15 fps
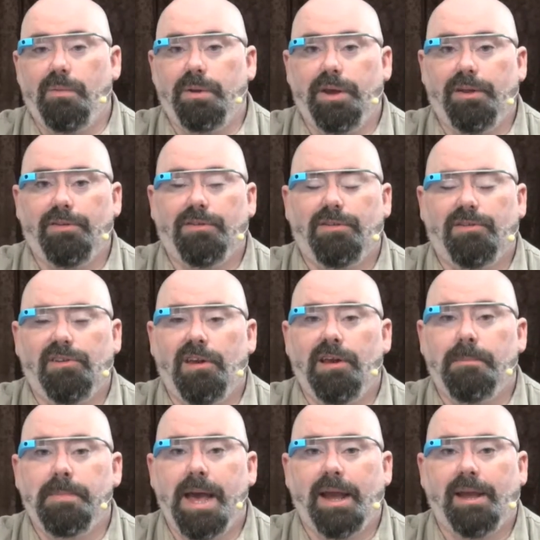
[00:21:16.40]
it's
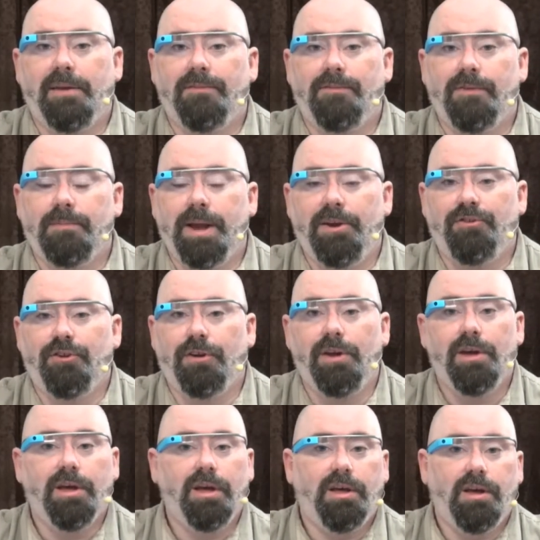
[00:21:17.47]
sending back information
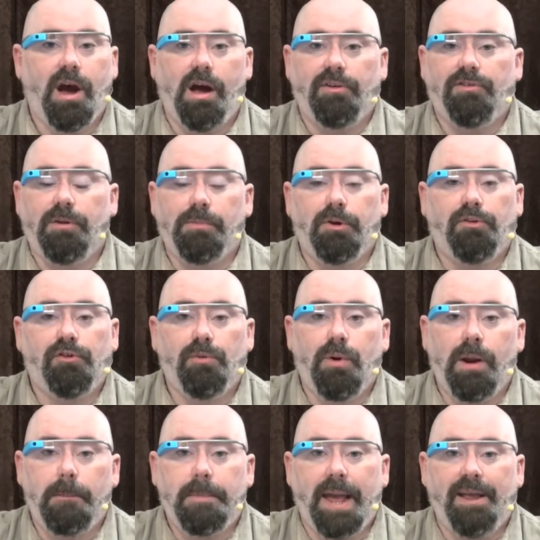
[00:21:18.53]
similar to
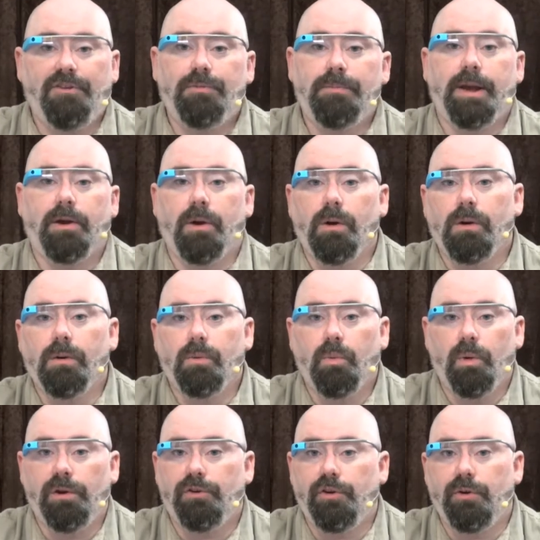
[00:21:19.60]
what a pacemaker
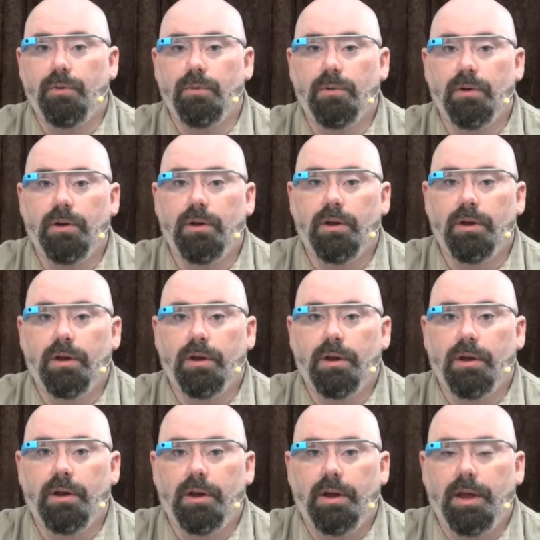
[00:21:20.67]
would do,
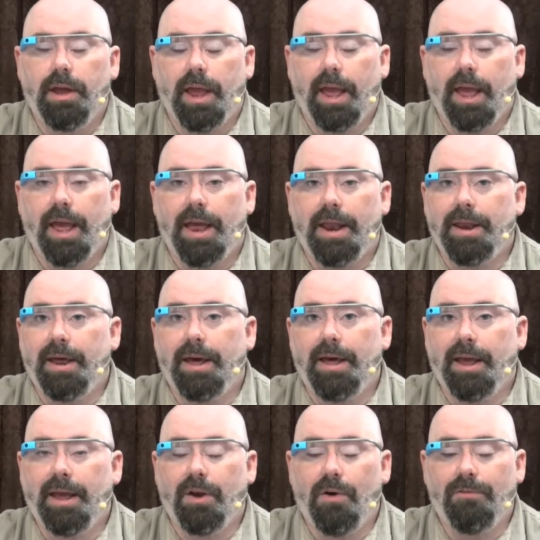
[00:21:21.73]

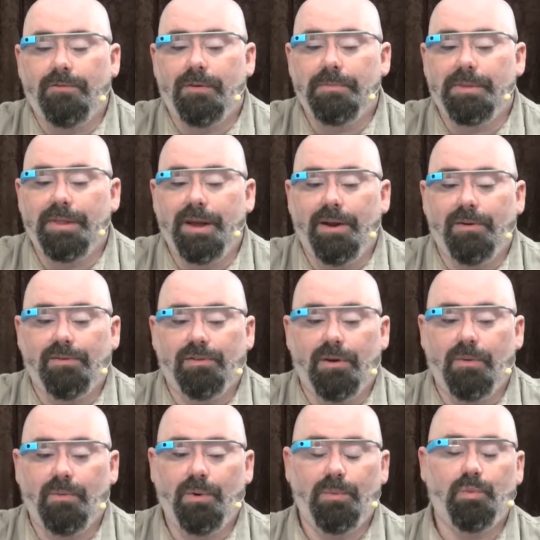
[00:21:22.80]
and go from there. So
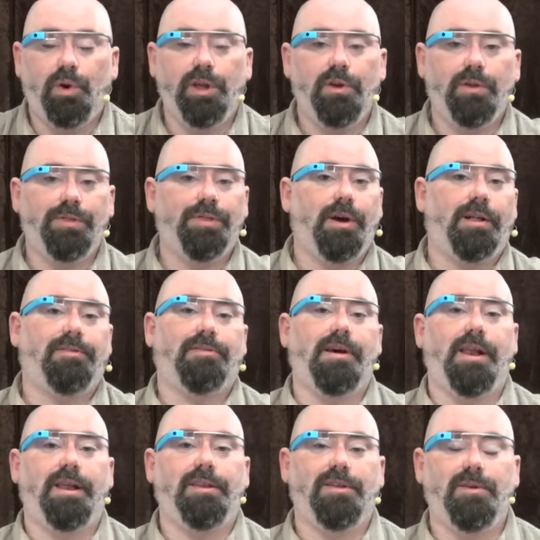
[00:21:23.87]
what are your thoughts
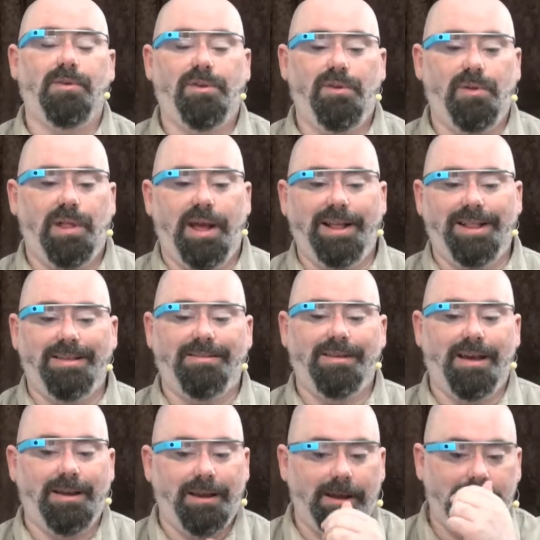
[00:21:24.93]
on it? Do you like this
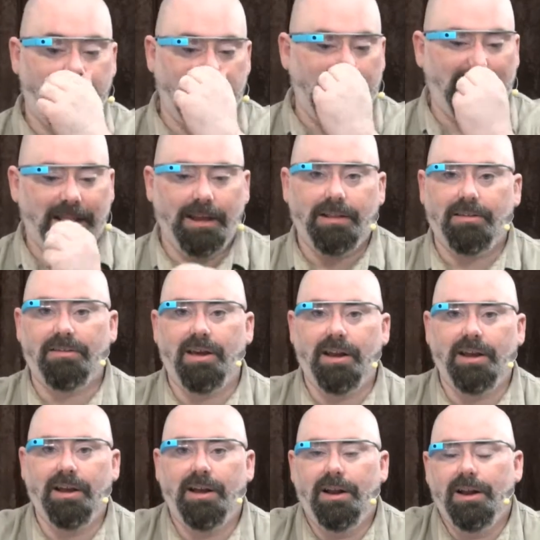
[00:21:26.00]
idea? Do you not like this
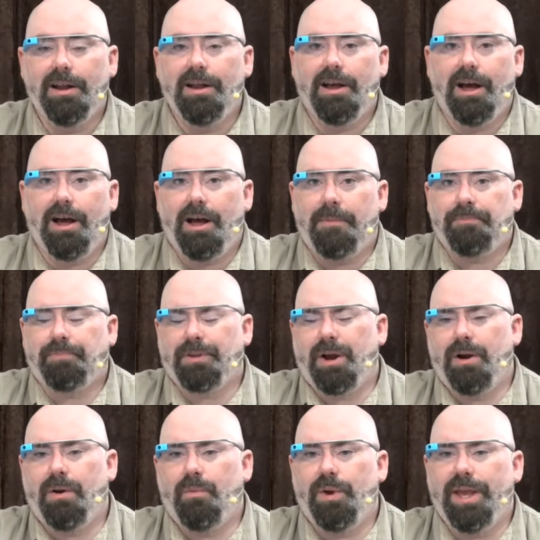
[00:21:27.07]
idea?
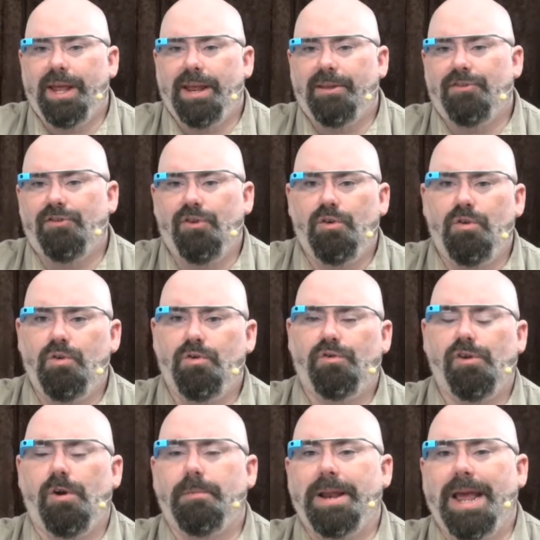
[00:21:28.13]
Are we getting too
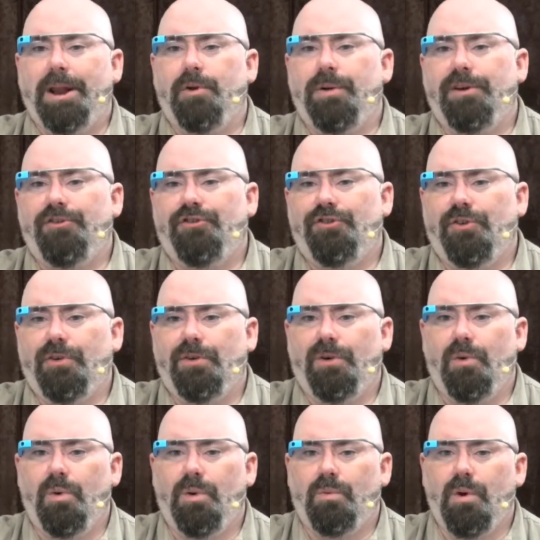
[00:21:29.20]
Terminator-ish
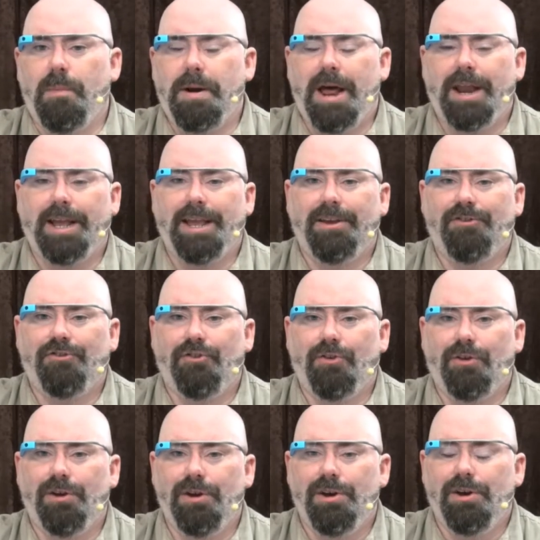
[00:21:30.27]
or robotic-ish
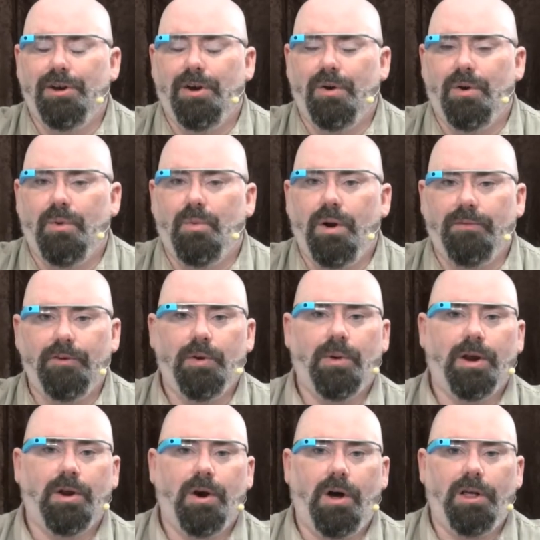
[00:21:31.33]
or whatever you
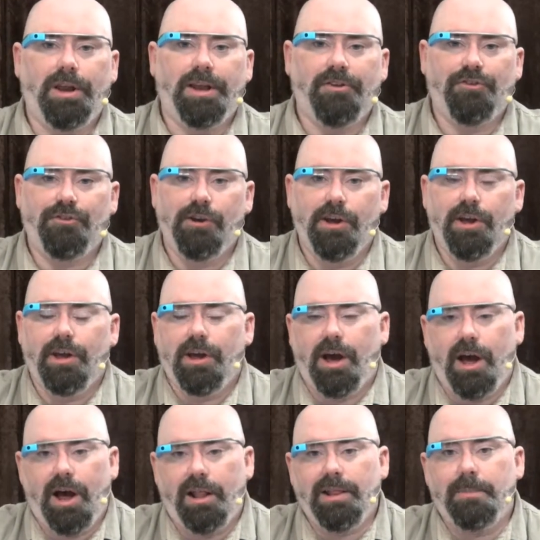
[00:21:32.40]
want to call it-ish?
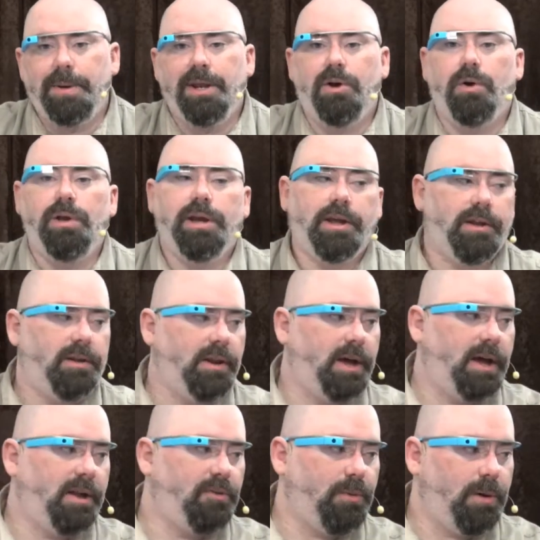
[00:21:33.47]
Let me know. You
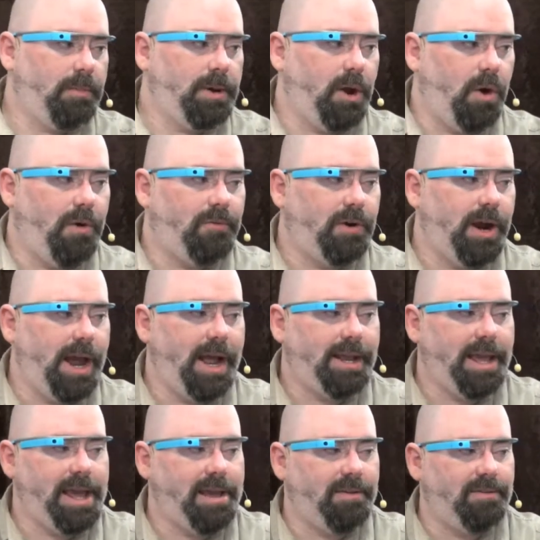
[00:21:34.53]
can Twitter me over at
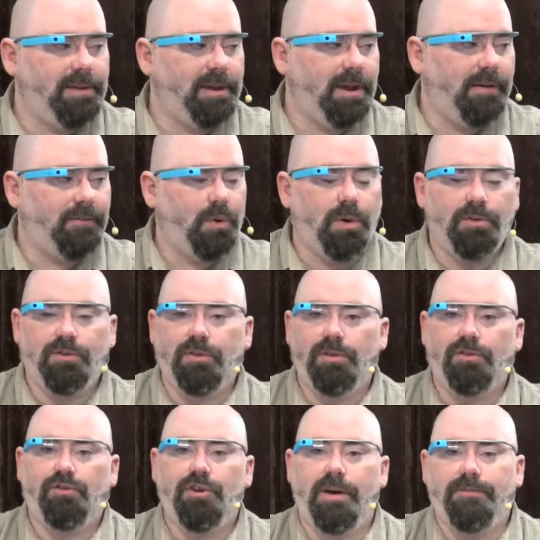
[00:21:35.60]
Geekazine. Of course,
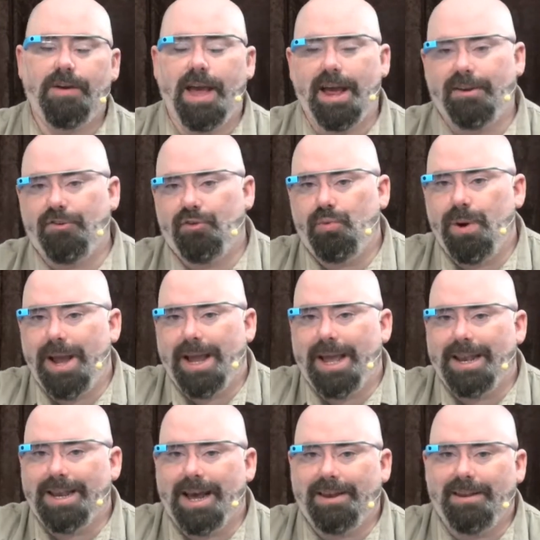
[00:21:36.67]
Jeff at
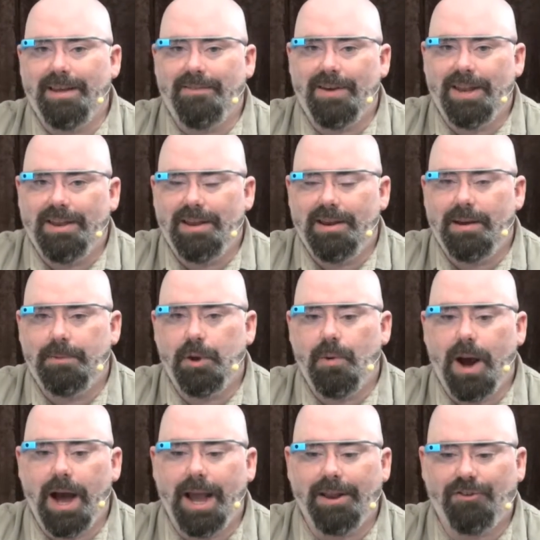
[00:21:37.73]
twig.tv,
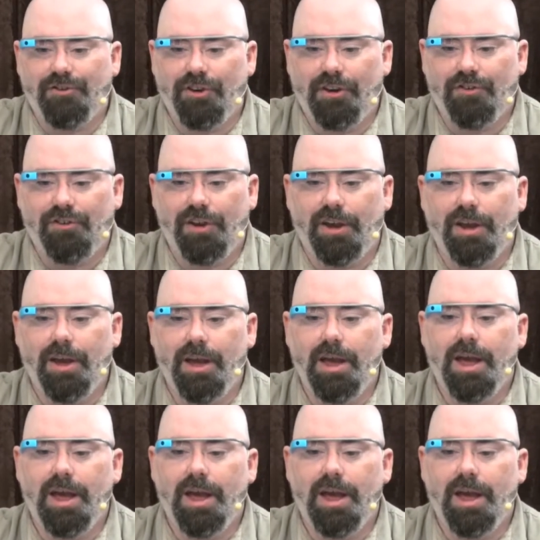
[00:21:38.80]
twig.tv,